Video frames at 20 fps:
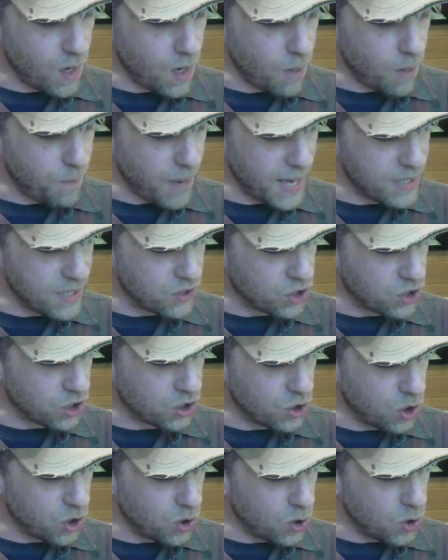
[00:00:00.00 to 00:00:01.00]
painting
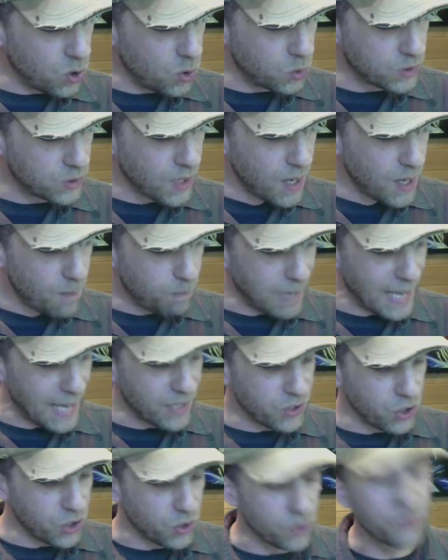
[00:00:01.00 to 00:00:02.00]
called
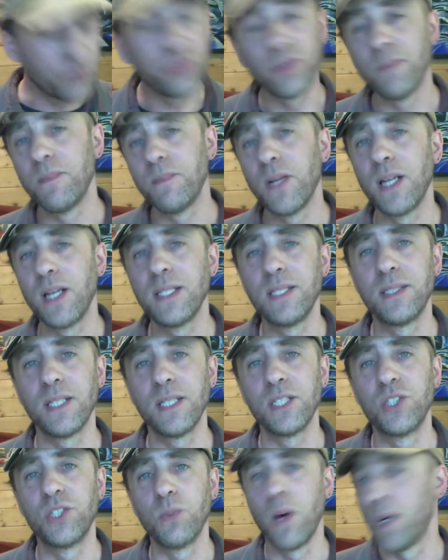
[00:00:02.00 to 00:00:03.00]
Black Nude from
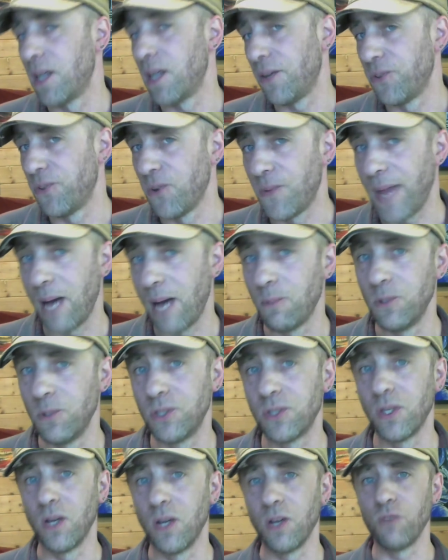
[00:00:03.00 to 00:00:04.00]
1961, and I thought that
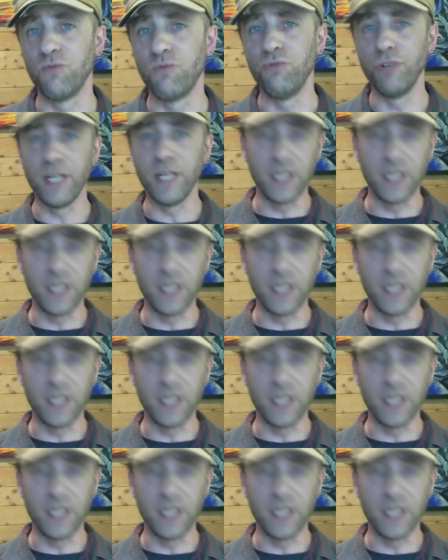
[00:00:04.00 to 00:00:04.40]
was a really